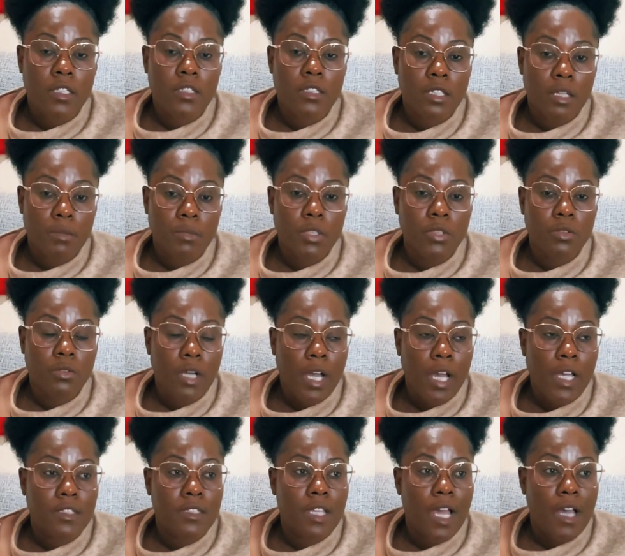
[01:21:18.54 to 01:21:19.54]
and some of you
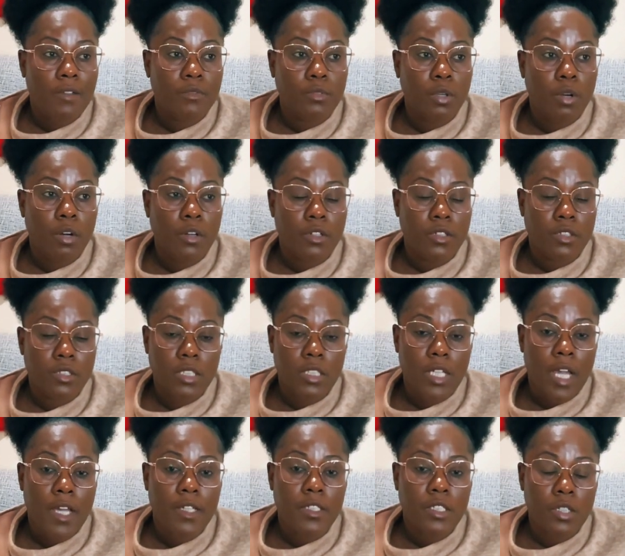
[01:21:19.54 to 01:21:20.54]
guys have daughters
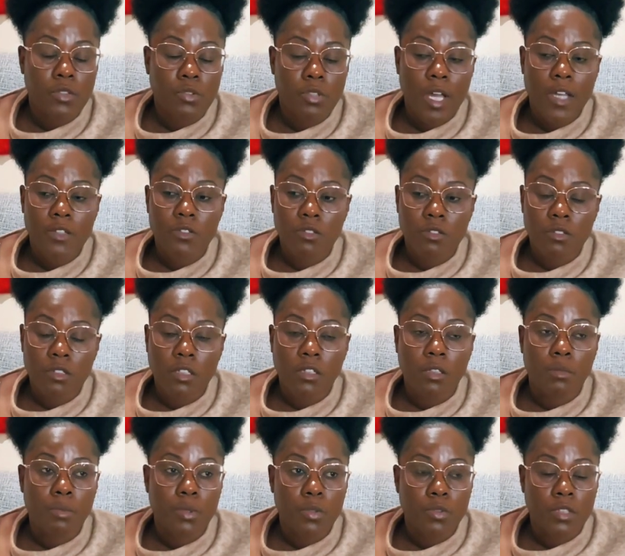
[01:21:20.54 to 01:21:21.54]
and you guys are
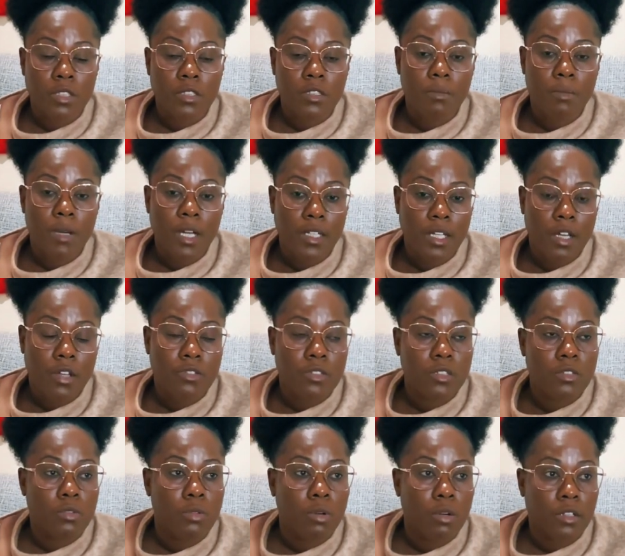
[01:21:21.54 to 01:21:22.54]
still abusing somebody
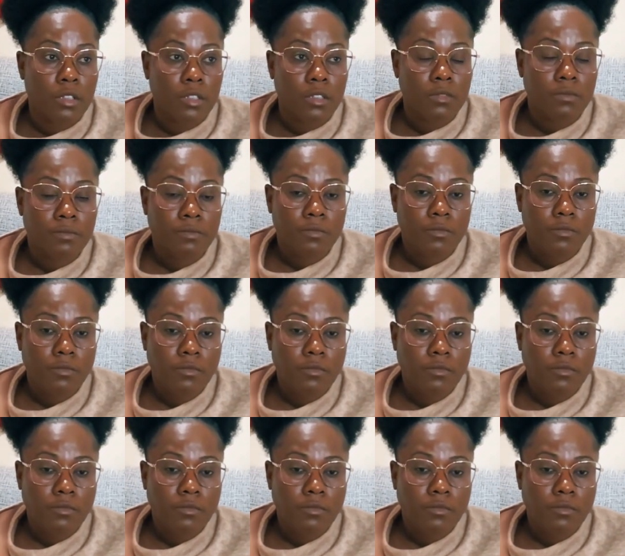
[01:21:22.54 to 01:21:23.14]
else's daughter.